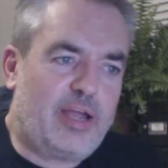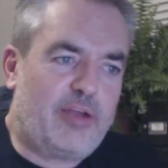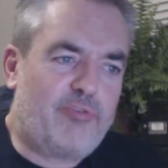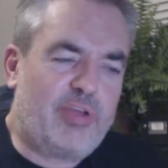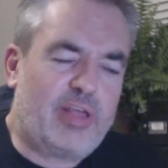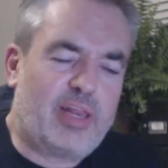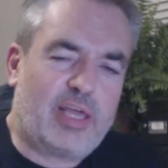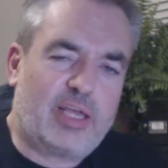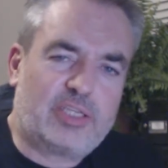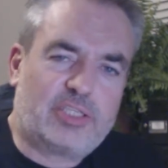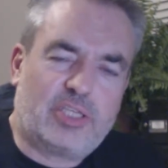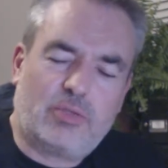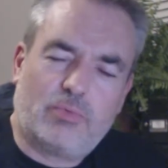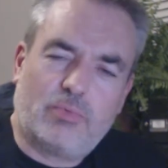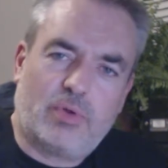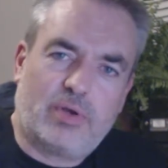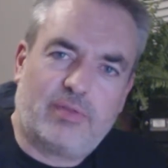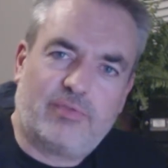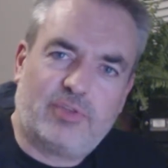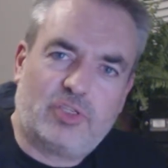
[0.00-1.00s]
realise that you
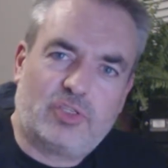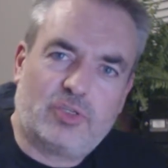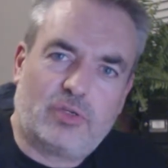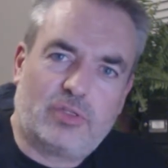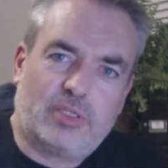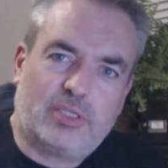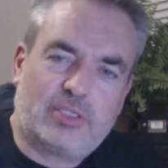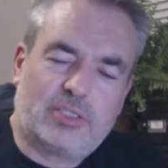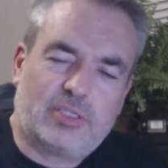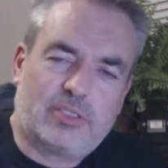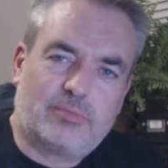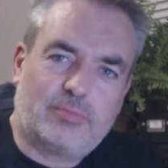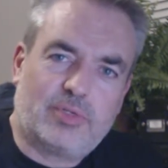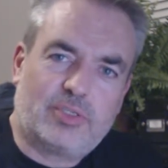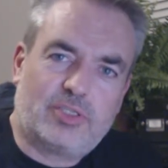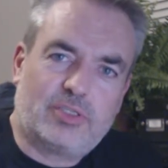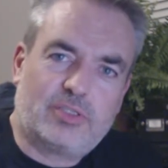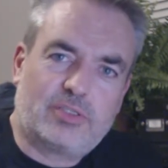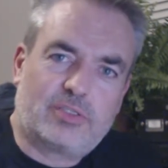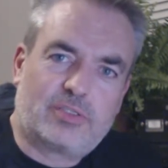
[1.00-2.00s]
won't have enjoyed this as
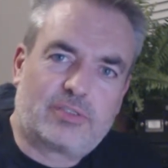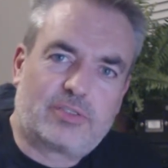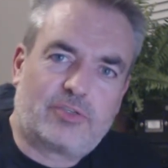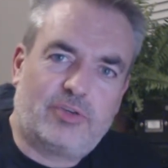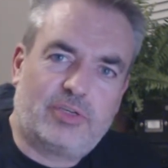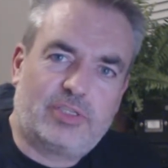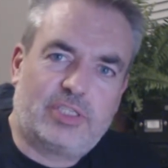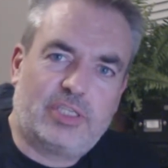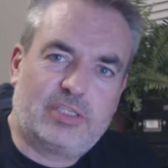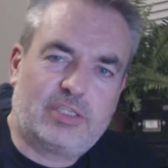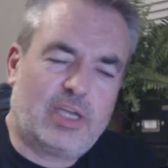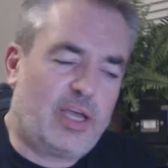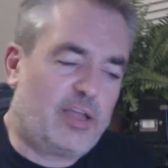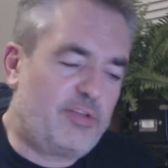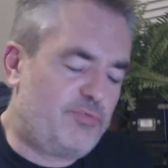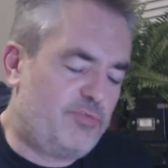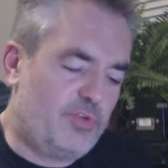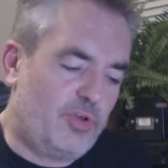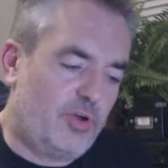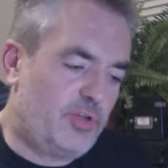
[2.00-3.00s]
much as Chris is.
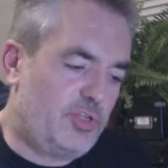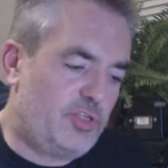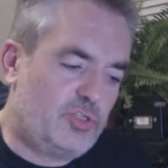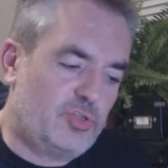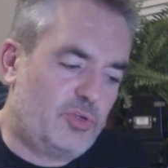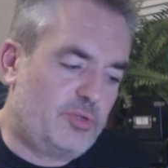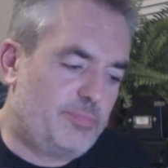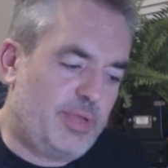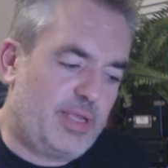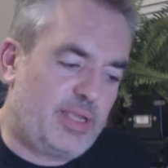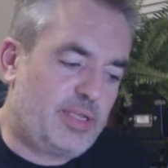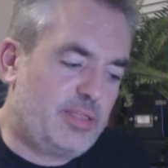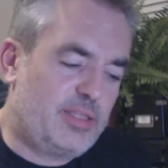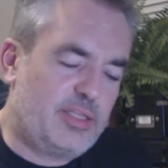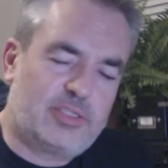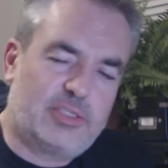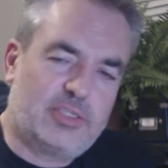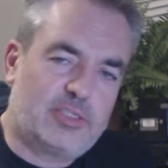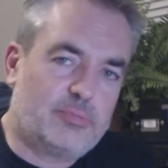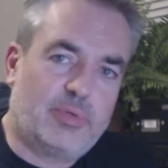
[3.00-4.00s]
I've not enjoyed making
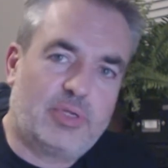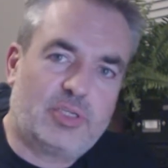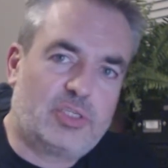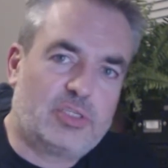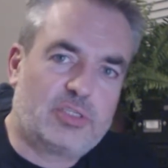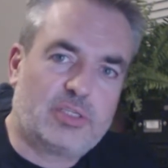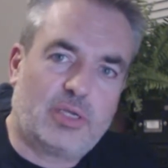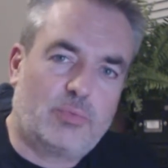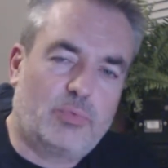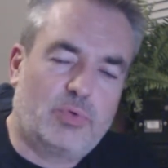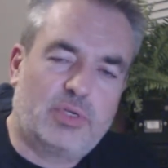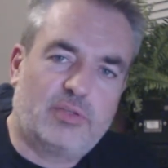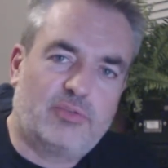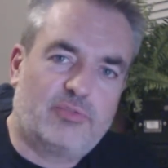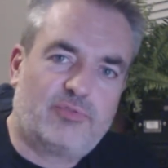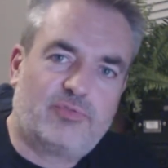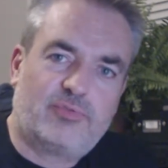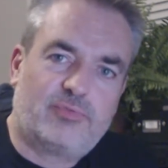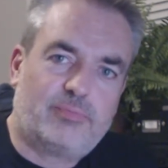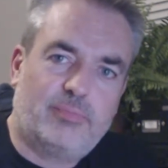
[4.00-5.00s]
this as much as I would
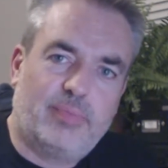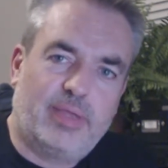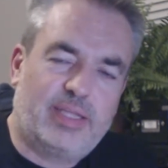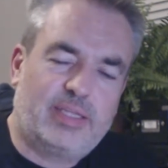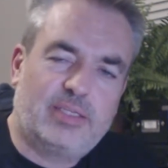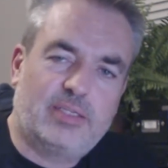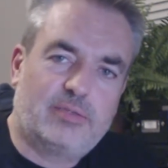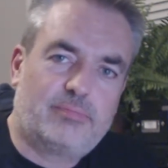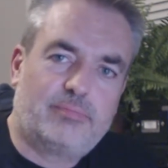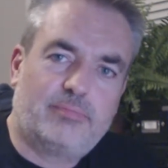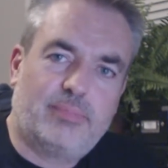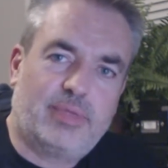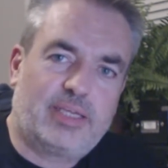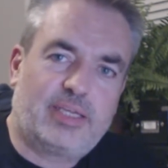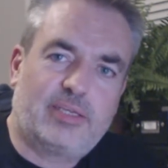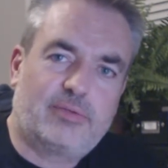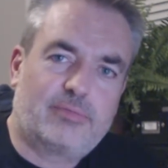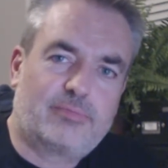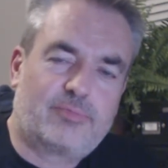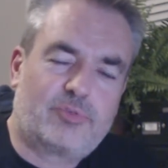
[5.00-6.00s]
have
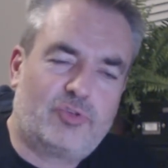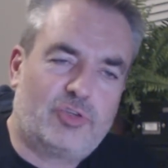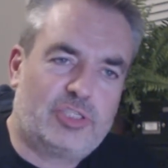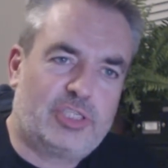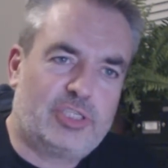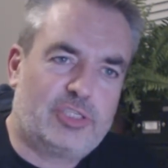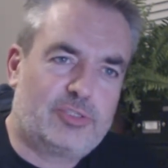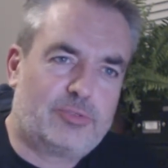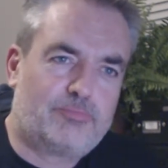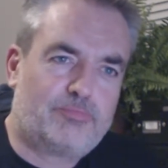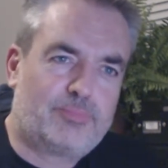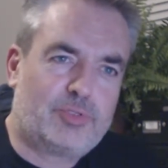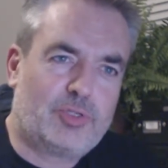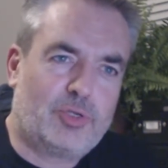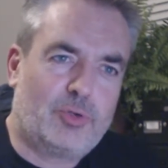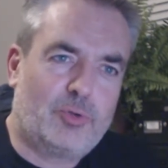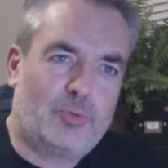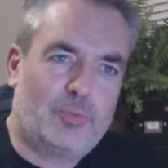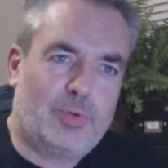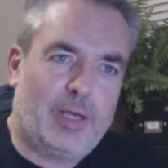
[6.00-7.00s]
making Chris's.
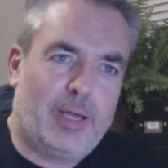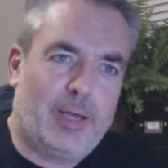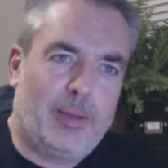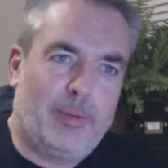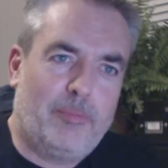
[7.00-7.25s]
So